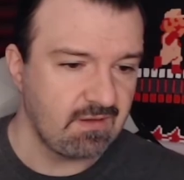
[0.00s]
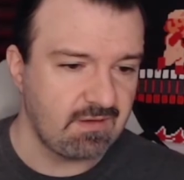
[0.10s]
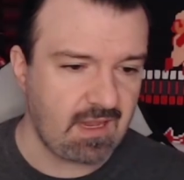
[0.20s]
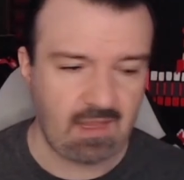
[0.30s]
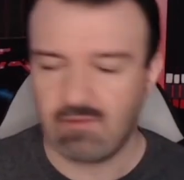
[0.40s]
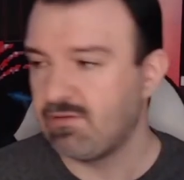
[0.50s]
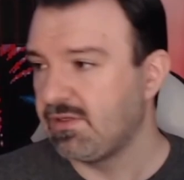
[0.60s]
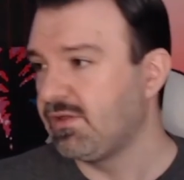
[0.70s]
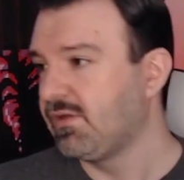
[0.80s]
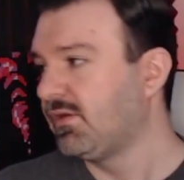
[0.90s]
Now,
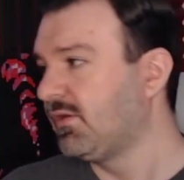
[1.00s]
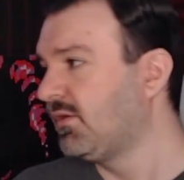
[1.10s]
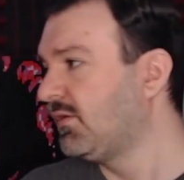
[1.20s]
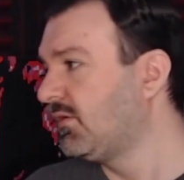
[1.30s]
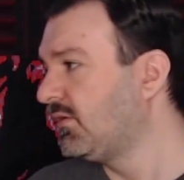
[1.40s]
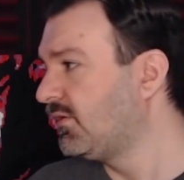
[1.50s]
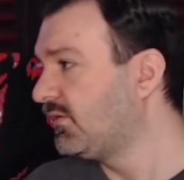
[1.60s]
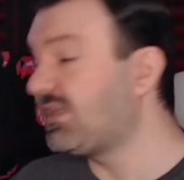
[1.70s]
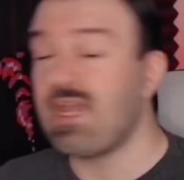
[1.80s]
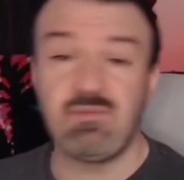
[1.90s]

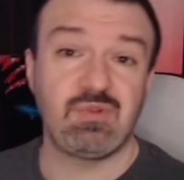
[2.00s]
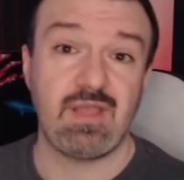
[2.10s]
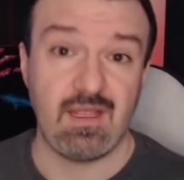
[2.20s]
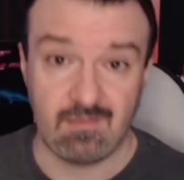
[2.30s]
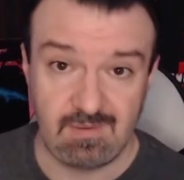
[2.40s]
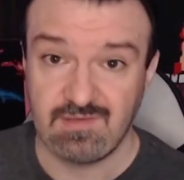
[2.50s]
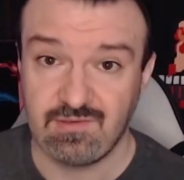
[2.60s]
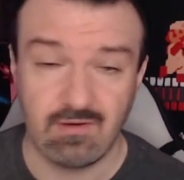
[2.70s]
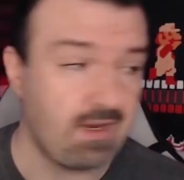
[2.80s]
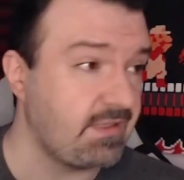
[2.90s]
the gameplay
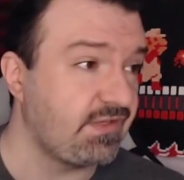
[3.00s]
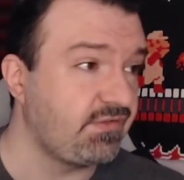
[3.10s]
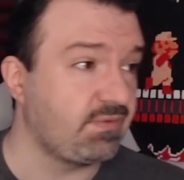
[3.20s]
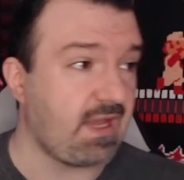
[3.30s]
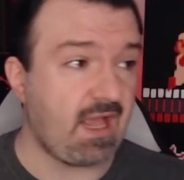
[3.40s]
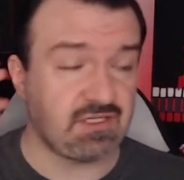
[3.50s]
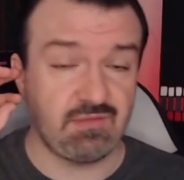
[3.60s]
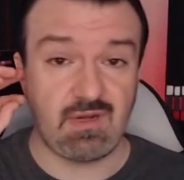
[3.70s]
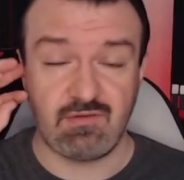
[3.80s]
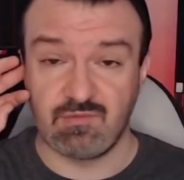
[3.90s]
elements, all right? This is what
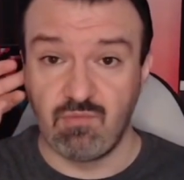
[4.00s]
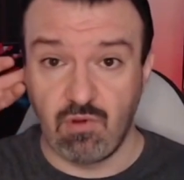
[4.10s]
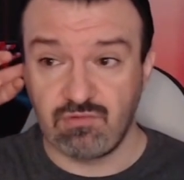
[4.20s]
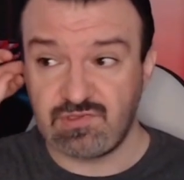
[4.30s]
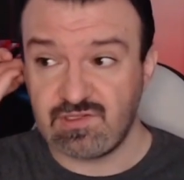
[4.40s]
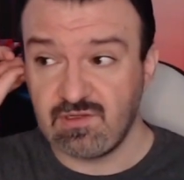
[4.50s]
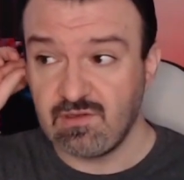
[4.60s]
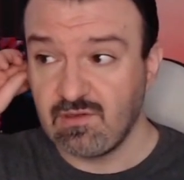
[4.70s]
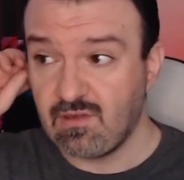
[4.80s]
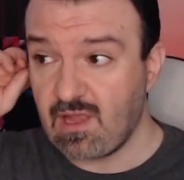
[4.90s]
I was most
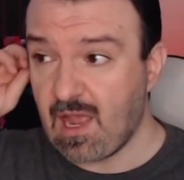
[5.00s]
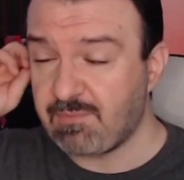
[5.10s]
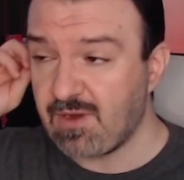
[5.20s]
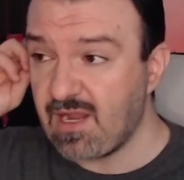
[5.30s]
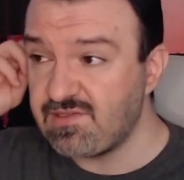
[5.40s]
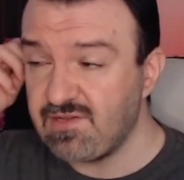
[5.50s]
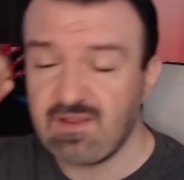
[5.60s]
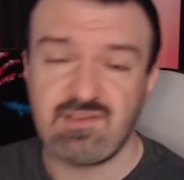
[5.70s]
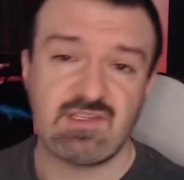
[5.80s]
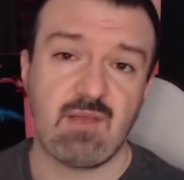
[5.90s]
apprehensive
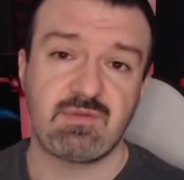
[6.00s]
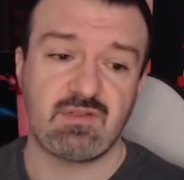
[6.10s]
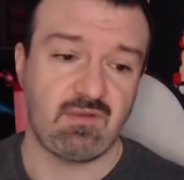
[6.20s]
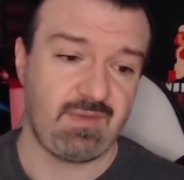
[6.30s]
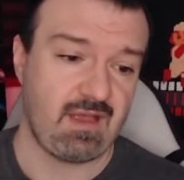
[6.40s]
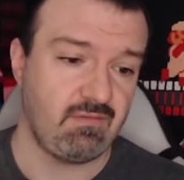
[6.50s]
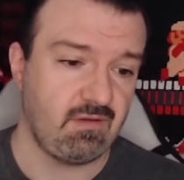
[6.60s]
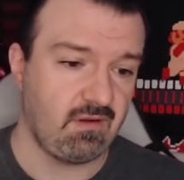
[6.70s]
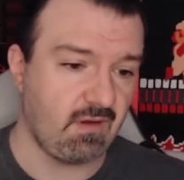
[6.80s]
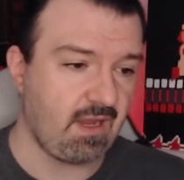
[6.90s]
and skeptical about,
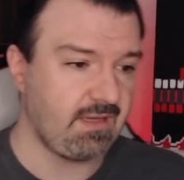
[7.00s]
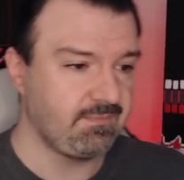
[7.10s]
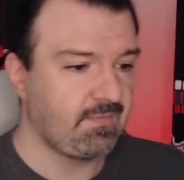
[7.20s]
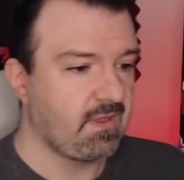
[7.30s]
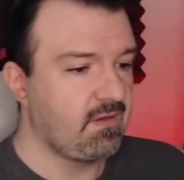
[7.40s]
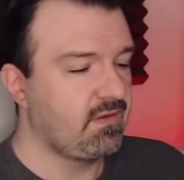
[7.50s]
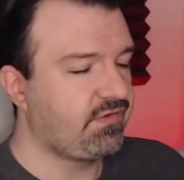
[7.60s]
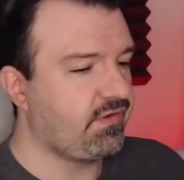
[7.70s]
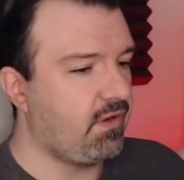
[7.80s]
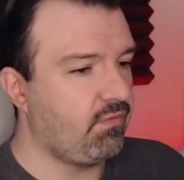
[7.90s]
all right?
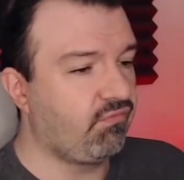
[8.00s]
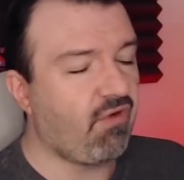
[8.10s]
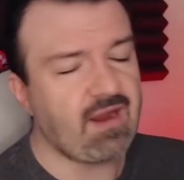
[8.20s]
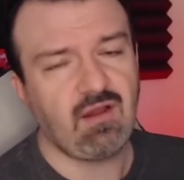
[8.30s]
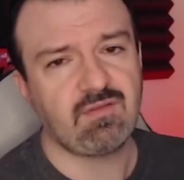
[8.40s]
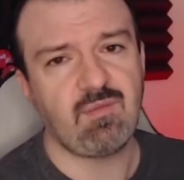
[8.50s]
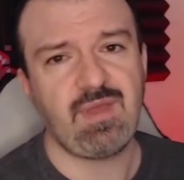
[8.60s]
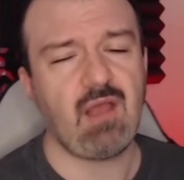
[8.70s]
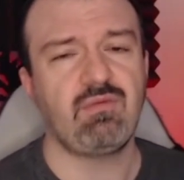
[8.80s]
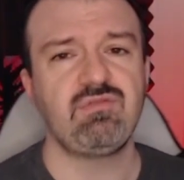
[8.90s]
So right off the
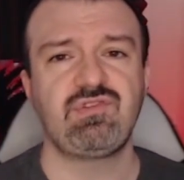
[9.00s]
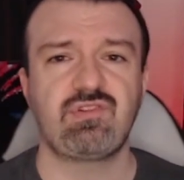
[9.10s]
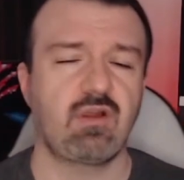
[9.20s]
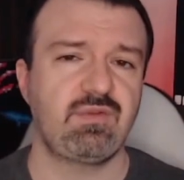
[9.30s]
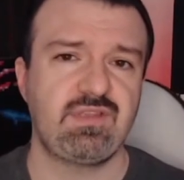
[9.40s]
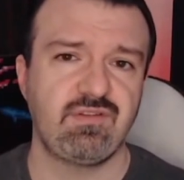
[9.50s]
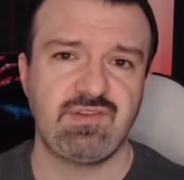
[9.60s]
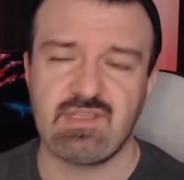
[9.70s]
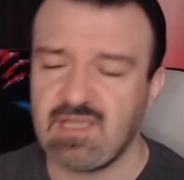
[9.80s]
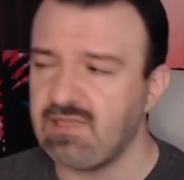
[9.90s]
bat, when you start with
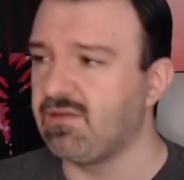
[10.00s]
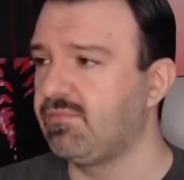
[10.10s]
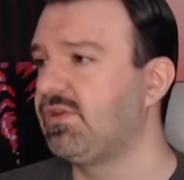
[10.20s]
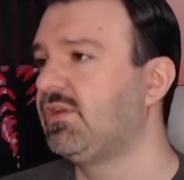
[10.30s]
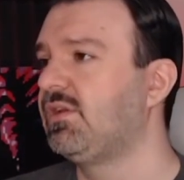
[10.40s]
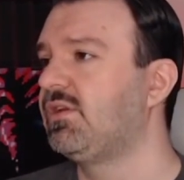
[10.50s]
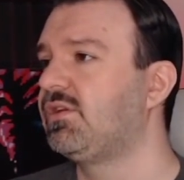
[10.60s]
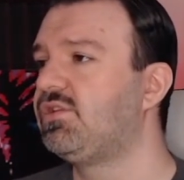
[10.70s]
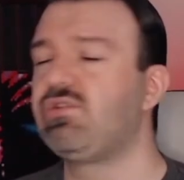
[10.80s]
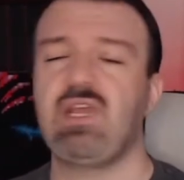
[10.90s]
Tears of the Kingdom,
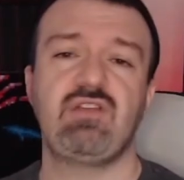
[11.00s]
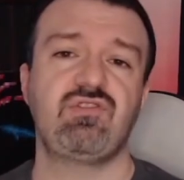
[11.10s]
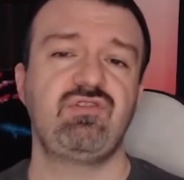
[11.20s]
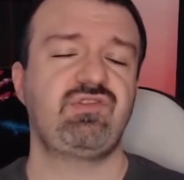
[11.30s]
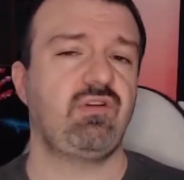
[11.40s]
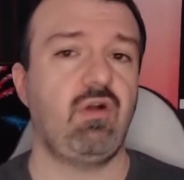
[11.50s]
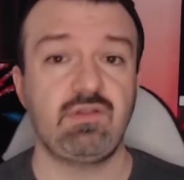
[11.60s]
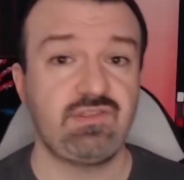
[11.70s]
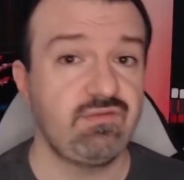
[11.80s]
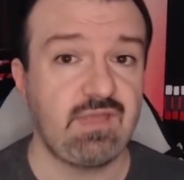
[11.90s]
you get introduced to
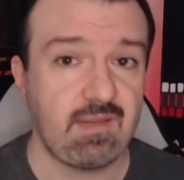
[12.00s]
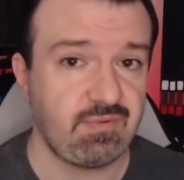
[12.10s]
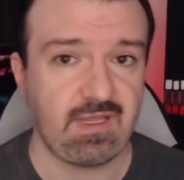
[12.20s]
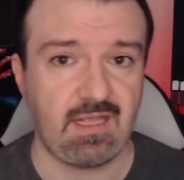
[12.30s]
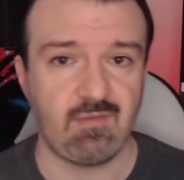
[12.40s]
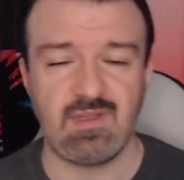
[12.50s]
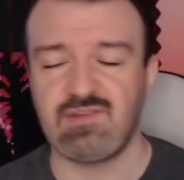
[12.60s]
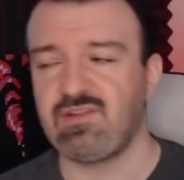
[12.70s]
all these new gameplay elements.